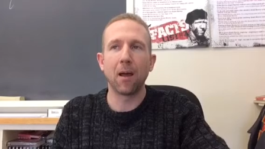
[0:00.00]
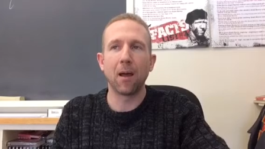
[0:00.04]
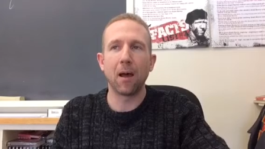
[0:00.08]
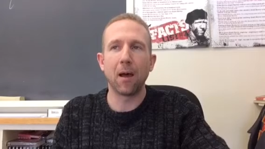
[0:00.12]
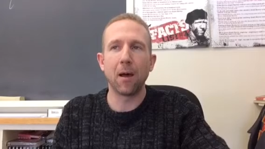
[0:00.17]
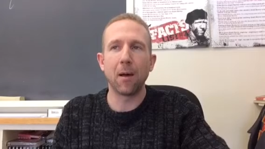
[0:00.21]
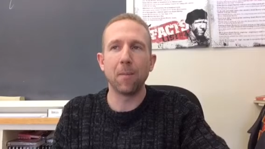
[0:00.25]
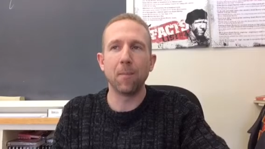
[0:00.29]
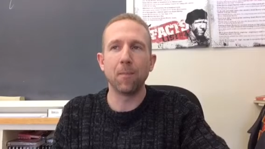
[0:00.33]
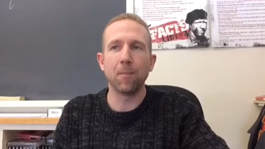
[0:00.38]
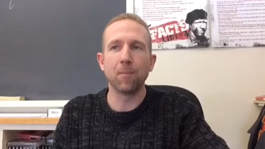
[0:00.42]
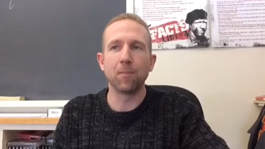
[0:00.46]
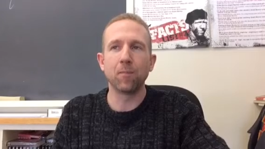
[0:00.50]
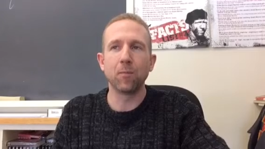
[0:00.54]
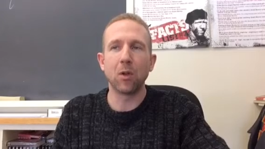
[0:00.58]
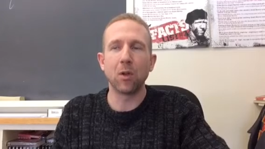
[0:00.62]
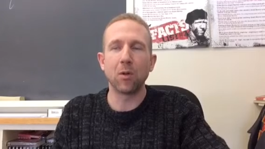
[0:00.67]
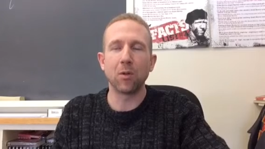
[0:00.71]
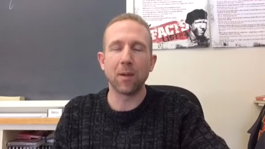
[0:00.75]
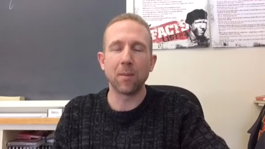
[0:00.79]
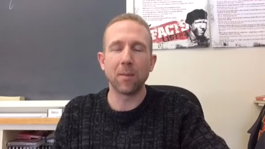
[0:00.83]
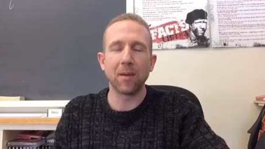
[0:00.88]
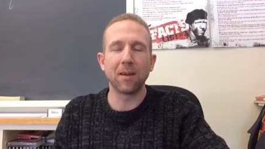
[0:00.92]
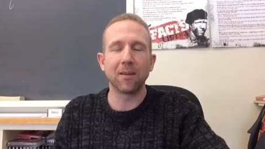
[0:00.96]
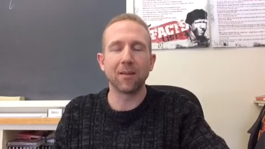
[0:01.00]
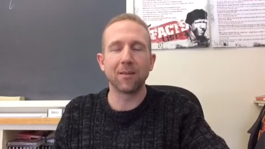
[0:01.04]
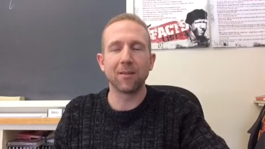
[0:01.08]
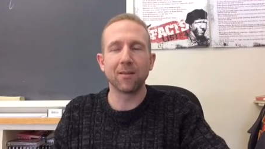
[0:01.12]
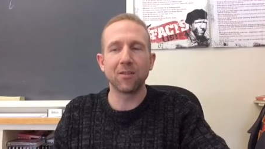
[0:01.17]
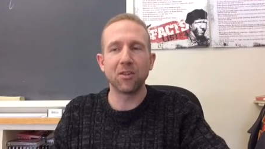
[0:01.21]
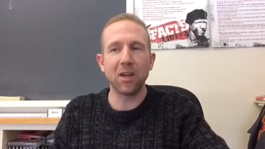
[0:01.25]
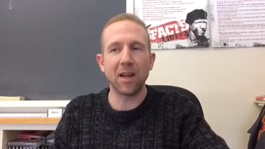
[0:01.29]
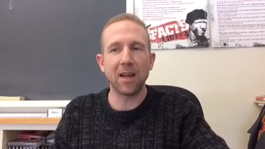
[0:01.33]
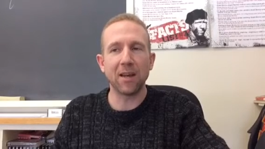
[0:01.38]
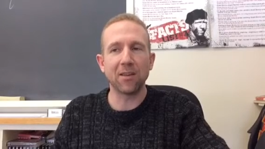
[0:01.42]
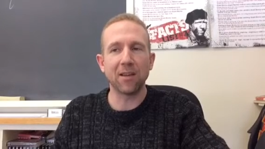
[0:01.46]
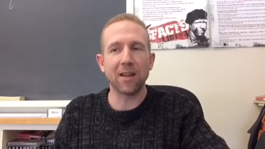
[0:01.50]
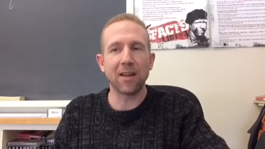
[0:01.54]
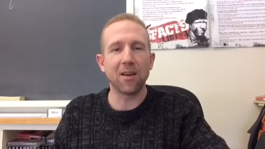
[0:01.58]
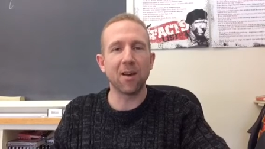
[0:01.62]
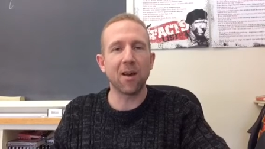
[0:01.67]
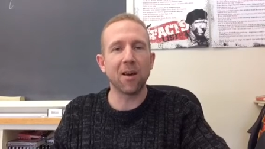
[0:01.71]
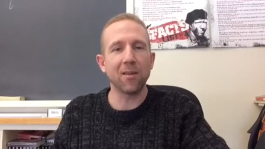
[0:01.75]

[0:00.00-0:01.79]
No, let me change that.